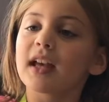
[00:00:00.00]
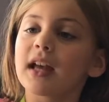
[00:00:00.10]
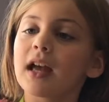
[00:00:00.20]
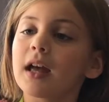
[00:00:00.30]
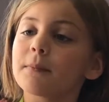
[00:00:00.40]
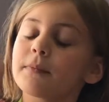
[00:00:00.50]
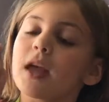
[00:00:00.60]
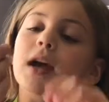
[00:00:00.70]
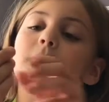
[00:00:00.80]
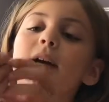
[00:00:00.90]
And um,
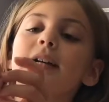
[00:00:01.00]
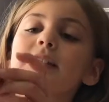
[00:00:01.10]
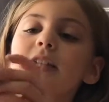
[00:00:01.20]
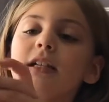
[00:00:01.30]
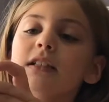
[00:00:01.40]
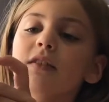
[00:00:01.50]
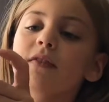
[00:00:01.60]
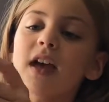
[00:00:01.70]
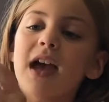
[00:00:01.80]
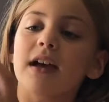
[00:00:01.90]
it's because of
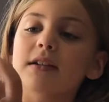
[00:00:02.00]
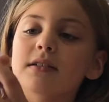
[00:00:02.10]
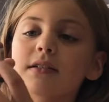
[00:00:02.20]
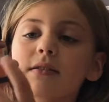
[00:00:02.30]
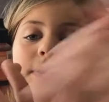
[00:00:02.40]
this.